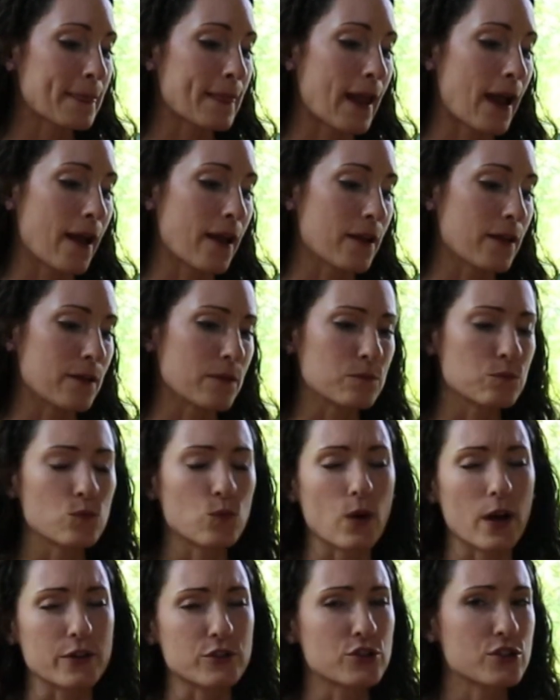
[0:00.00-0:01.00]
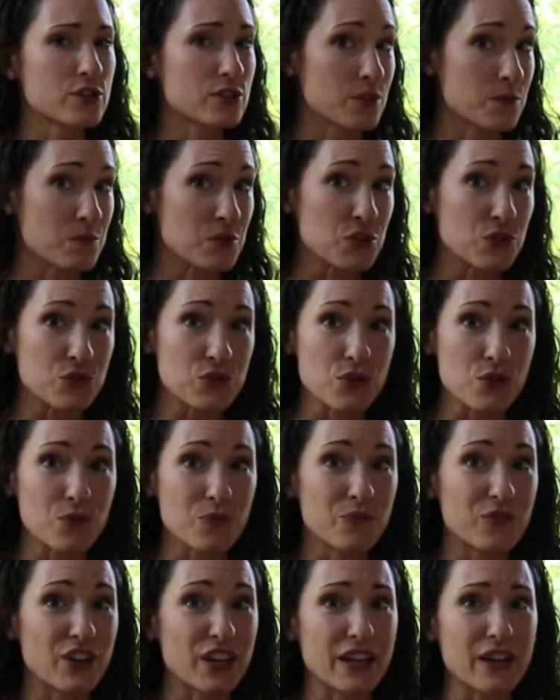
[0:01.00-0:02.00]
I watched some
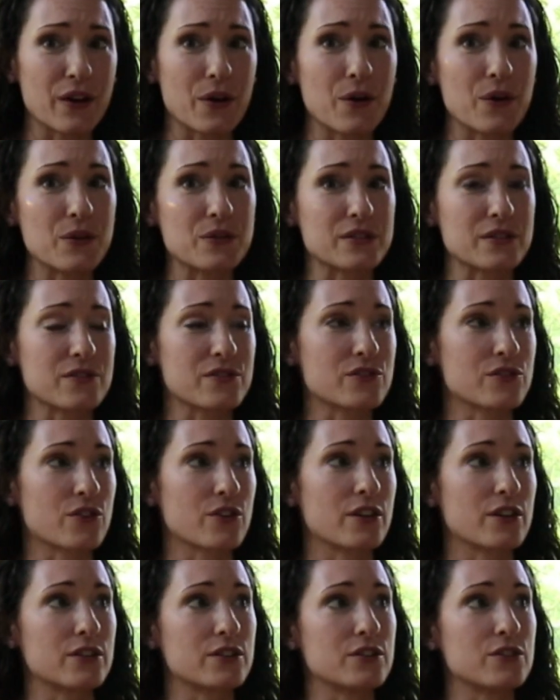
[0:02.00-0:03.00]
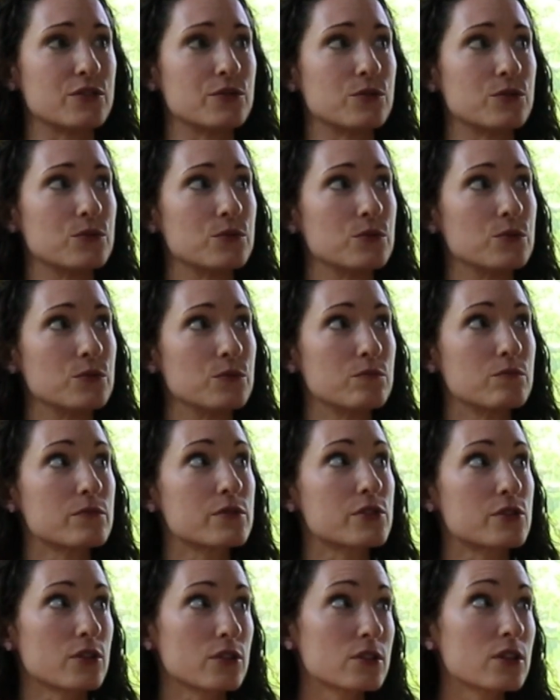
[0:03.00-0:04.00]
YouTube videos and started to
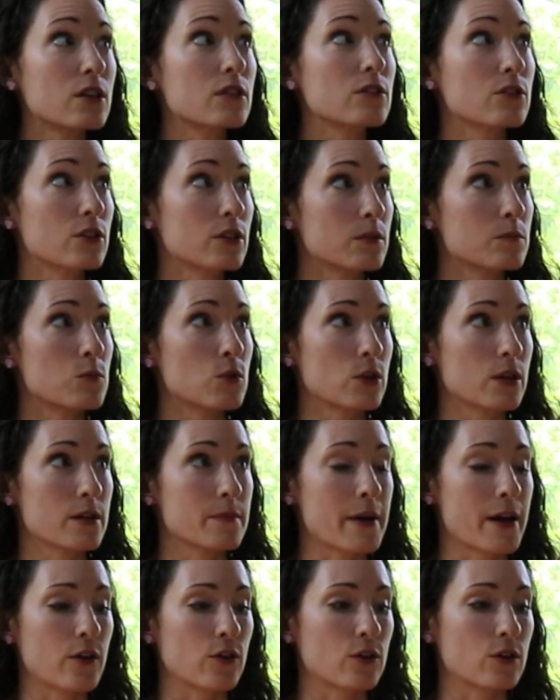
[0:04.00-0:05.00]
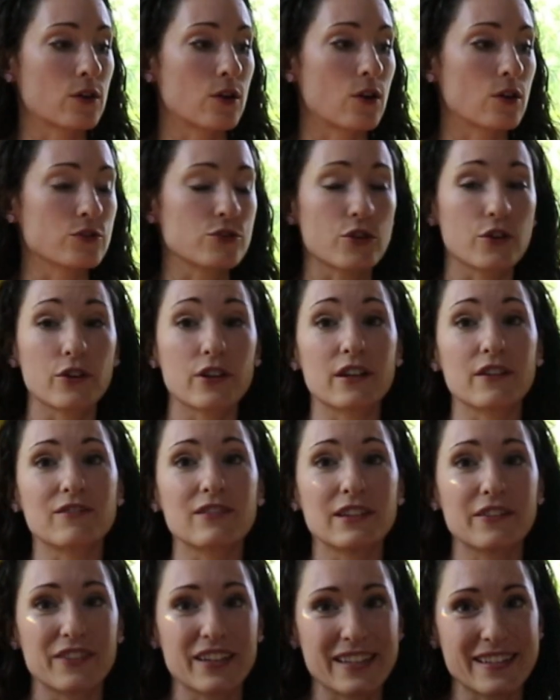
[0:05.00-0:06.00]
learn more about alternative
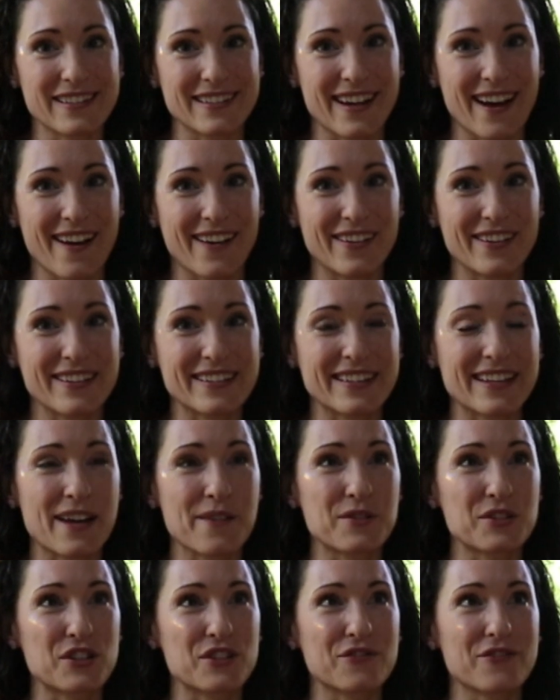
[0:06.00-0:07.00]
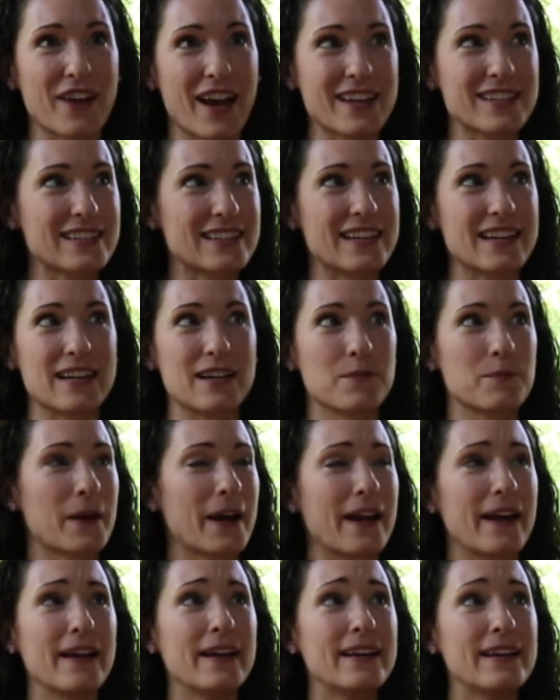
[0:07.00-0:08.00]
living styles, and I was just fascinated
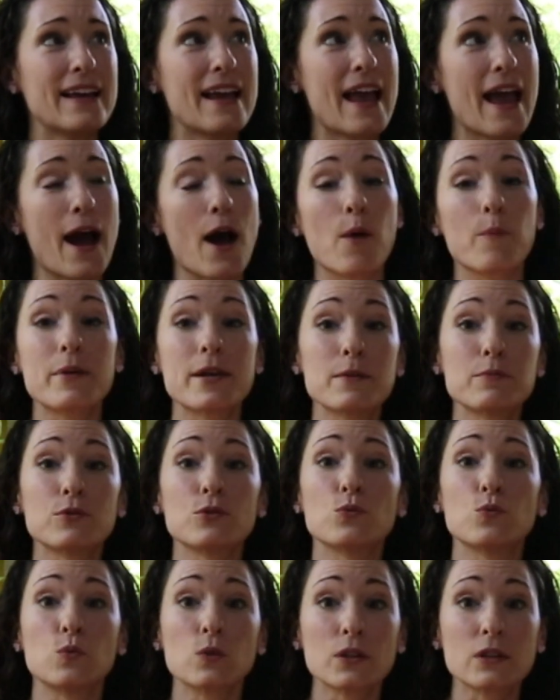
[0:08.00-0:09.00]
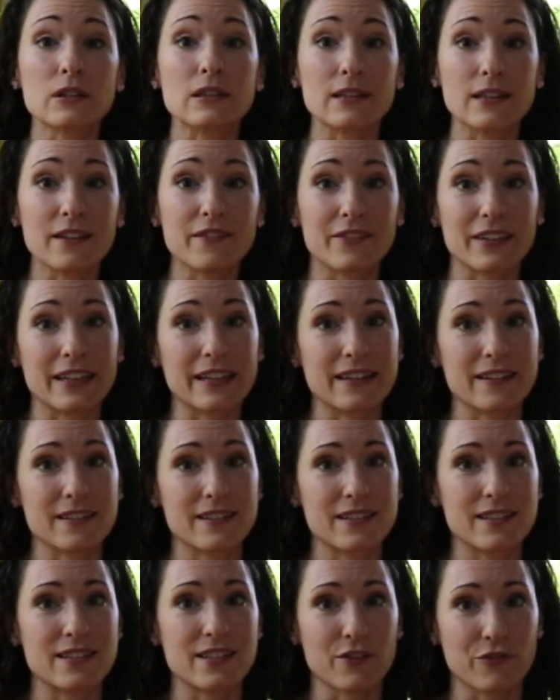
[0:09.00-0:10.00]
by how people were living
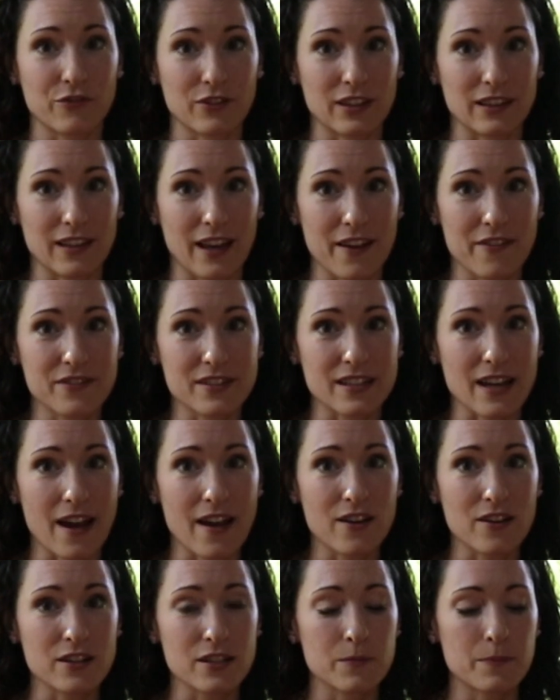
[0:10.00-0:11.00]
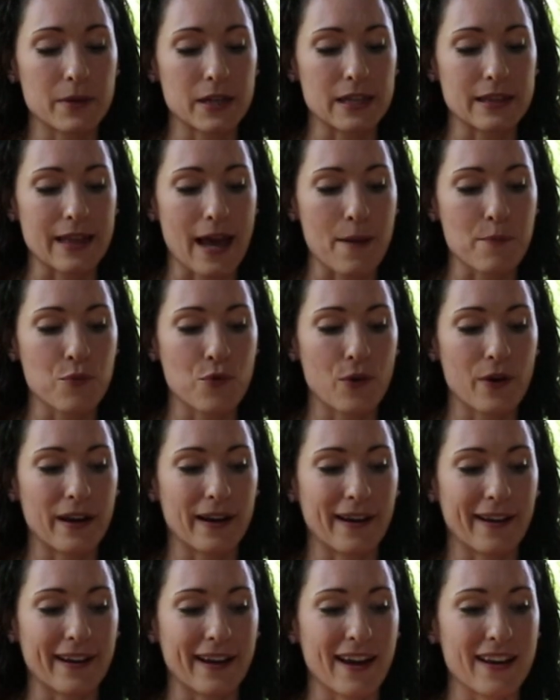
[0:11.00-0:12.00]
different lifestyles. But at that
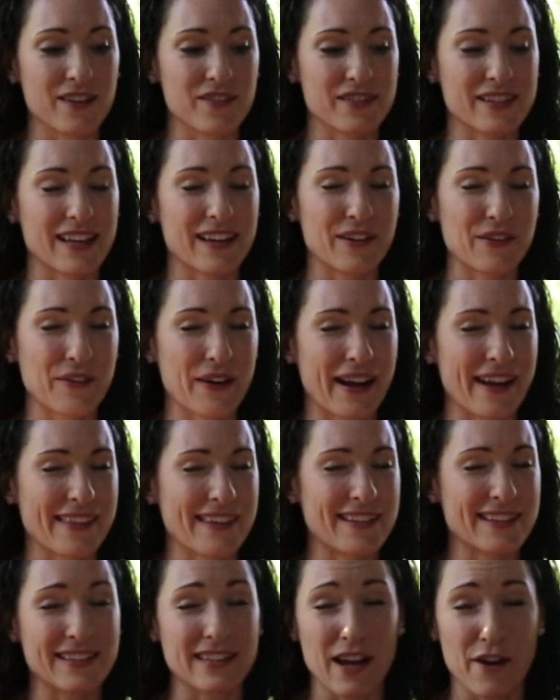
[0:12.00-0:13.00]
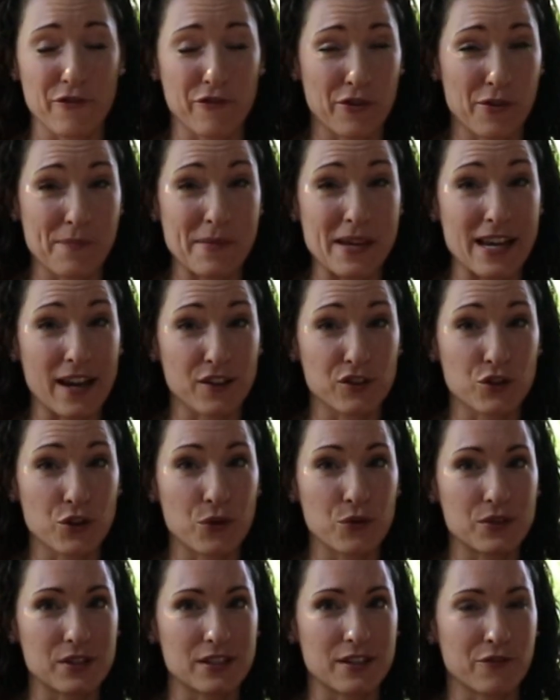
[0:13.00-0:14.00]
point I kind of said, okay, that's not for me. I
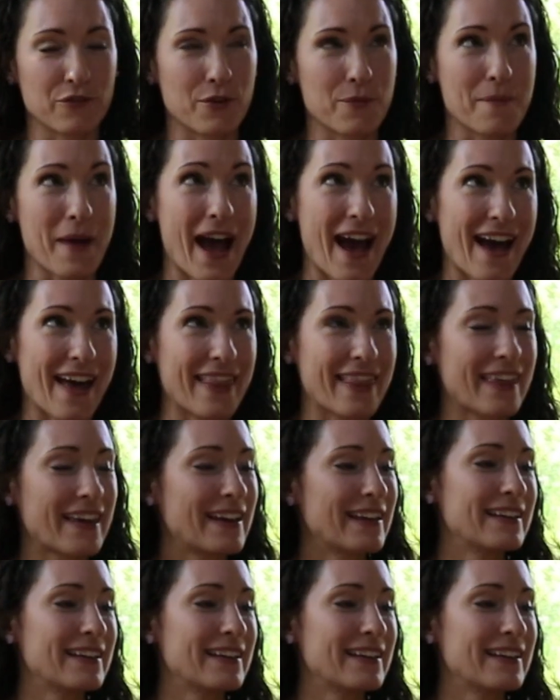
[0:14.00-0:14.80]
chose a different path.